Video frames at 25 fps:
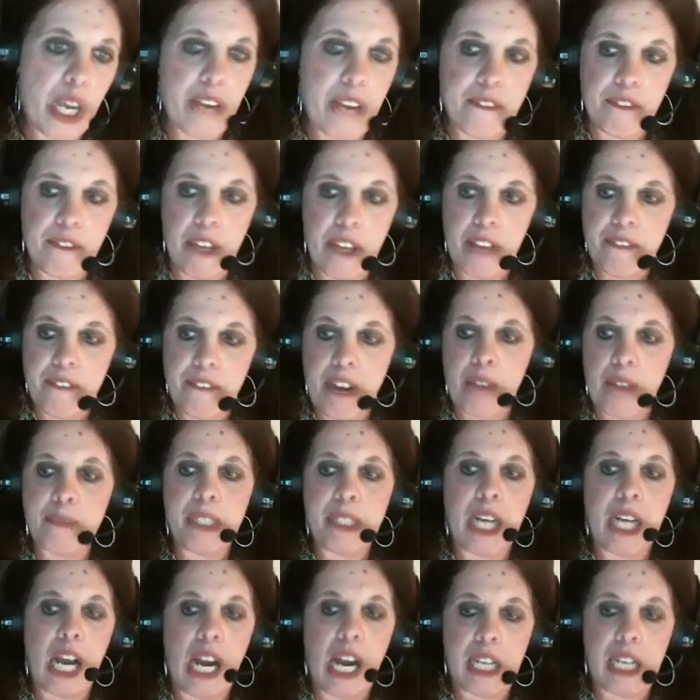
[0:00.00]
if I'm in
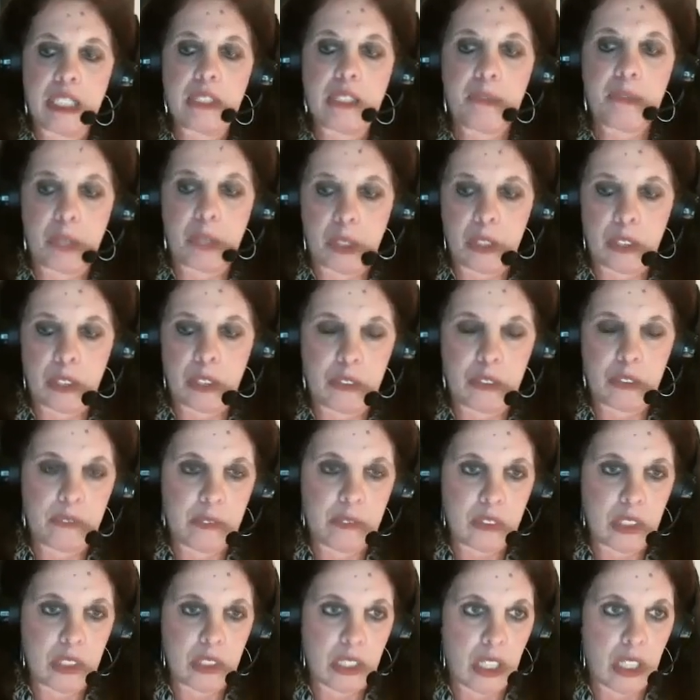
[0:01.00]
the hospital,
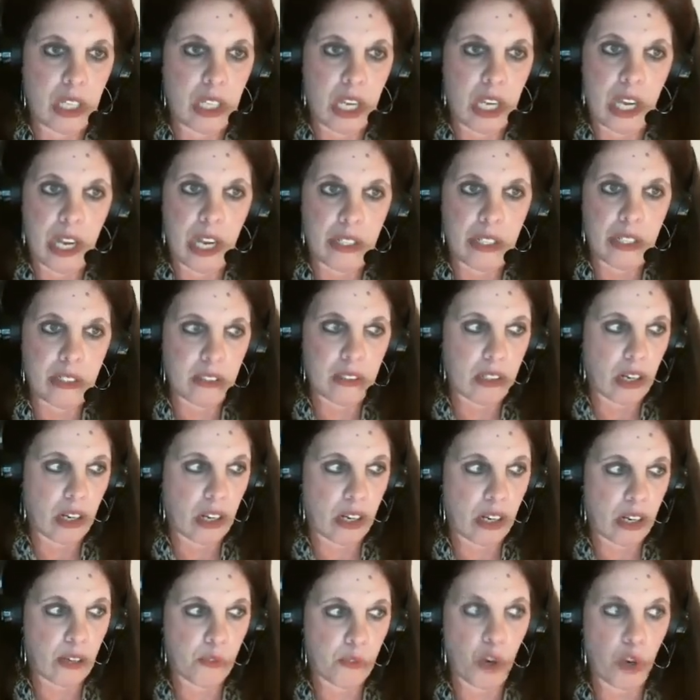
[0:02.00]
and
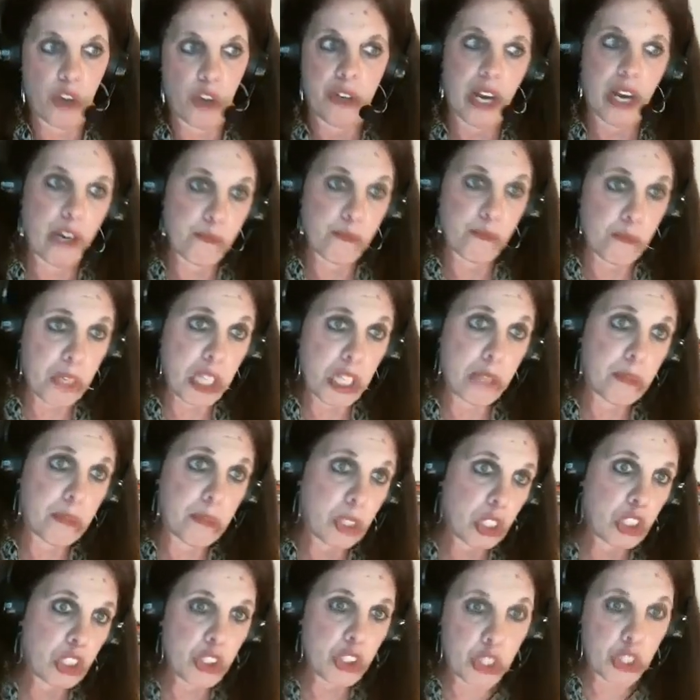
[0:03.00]
well, not me,
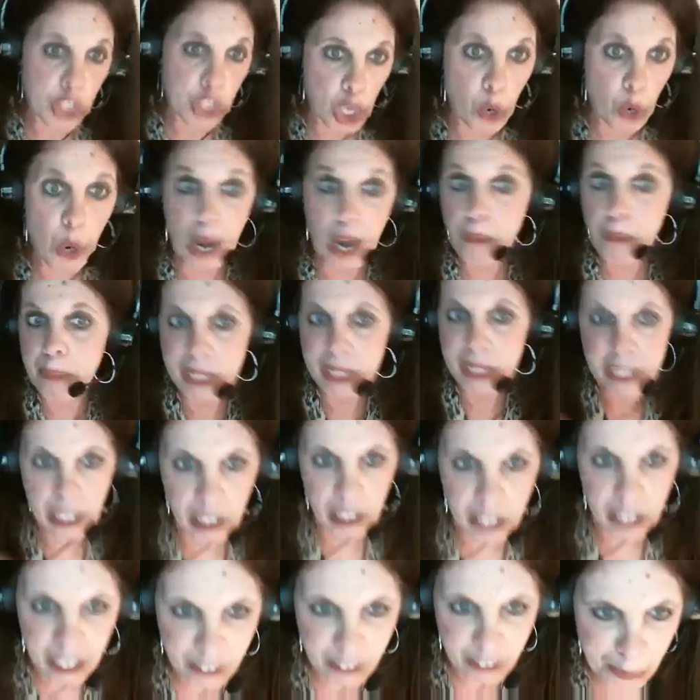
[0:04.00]
because I'd be
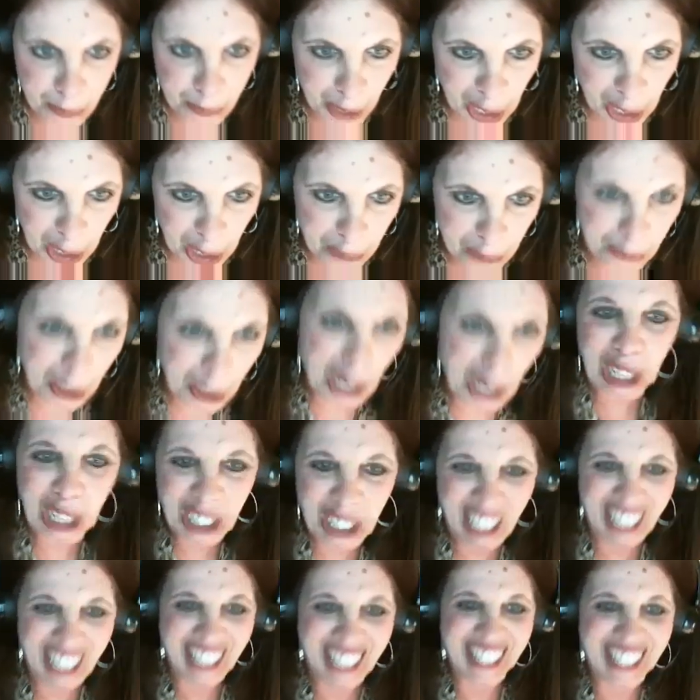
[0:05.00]
telling everybody, but
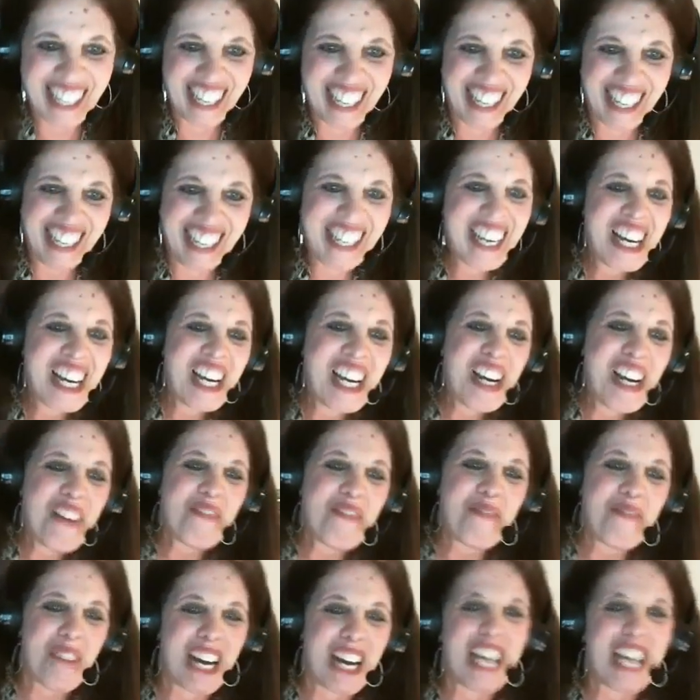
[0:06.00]

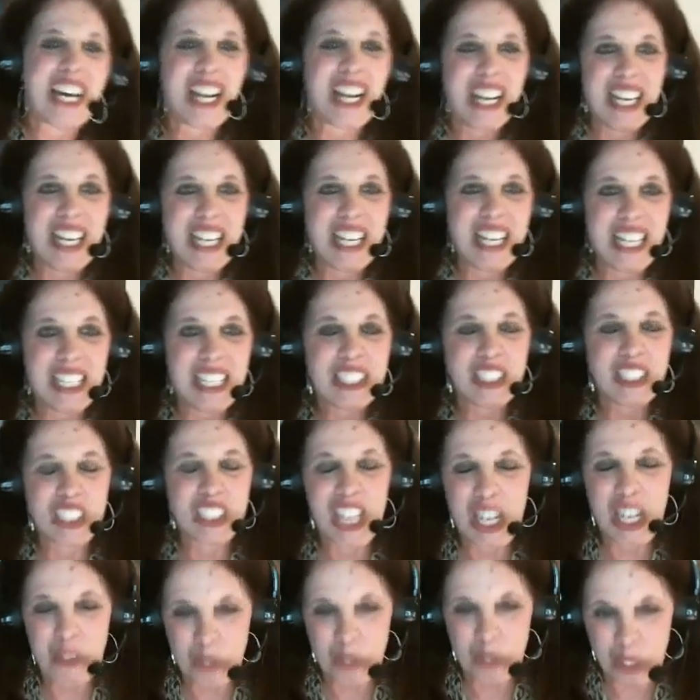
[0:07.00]
but in
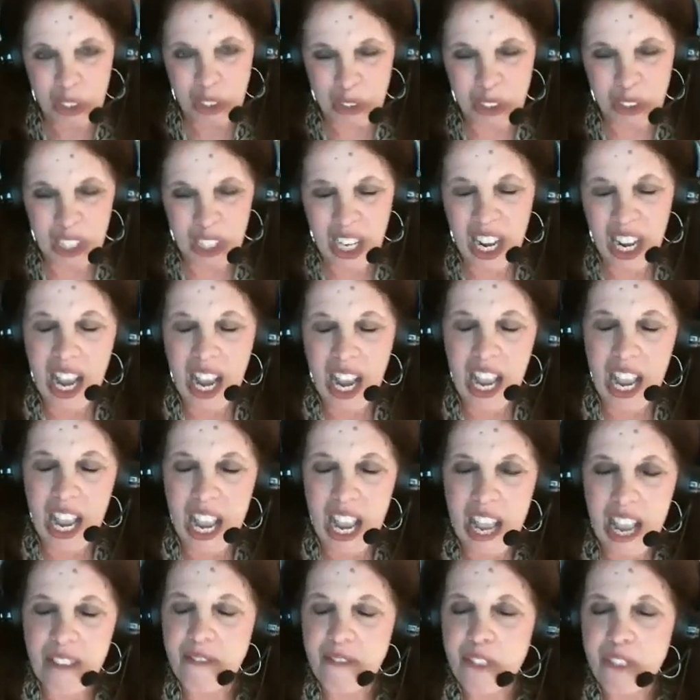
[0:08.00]
general,
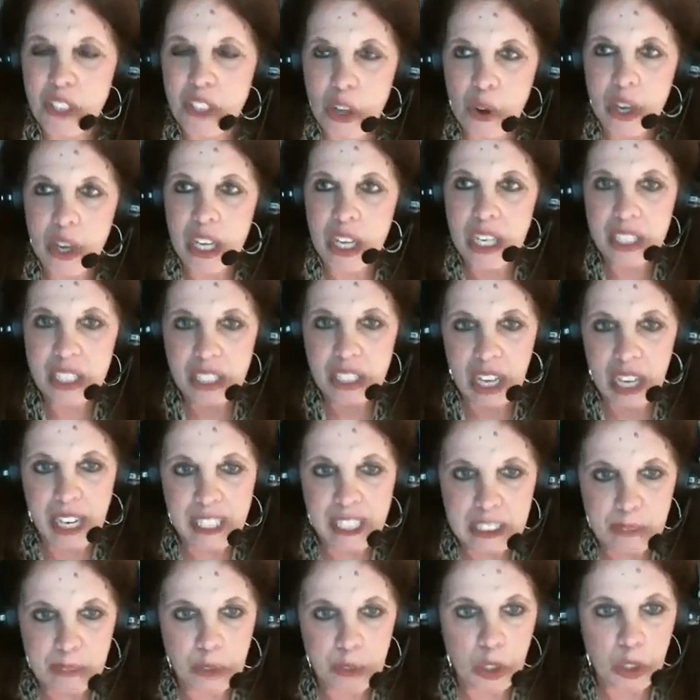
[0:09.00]
if you're in the
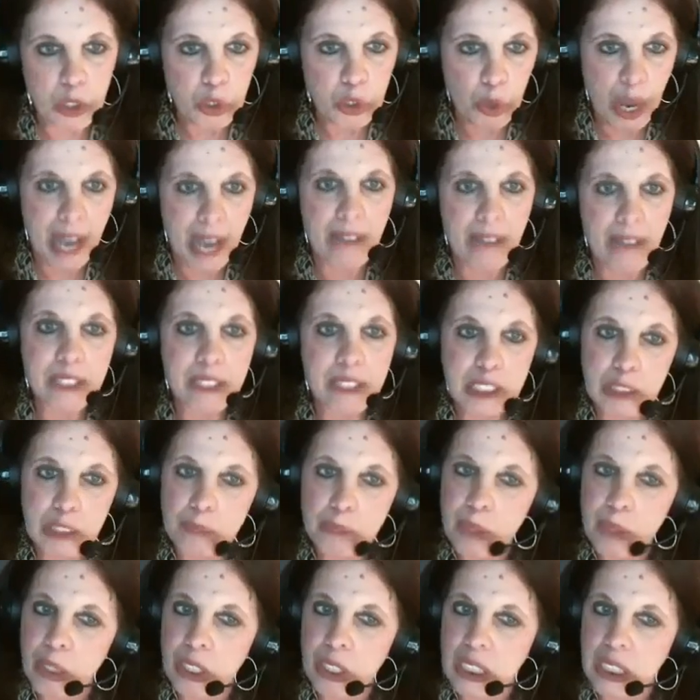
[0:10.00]
hospital and you have an
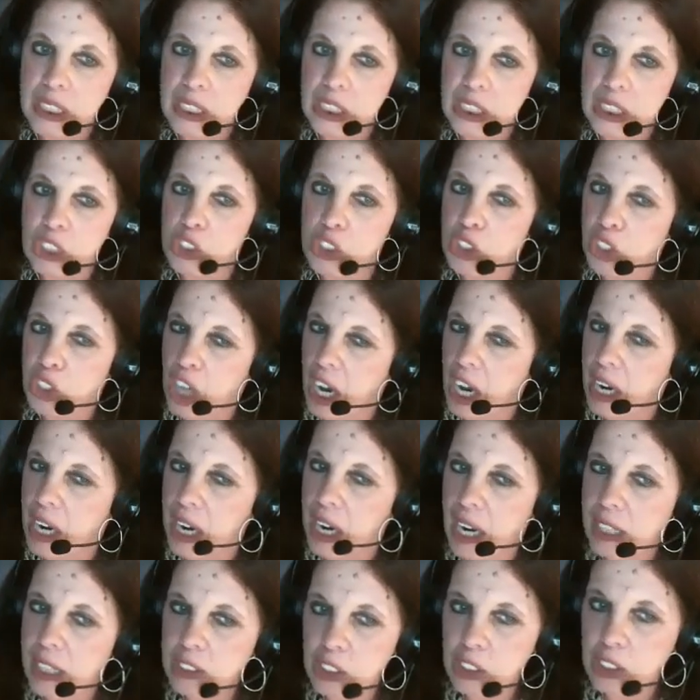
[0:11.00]
experience and you're not
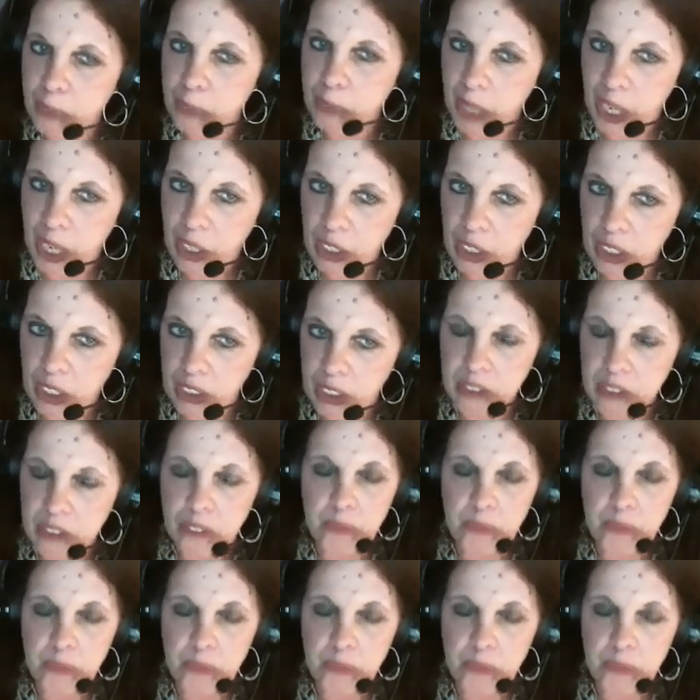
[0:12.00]
asked about it,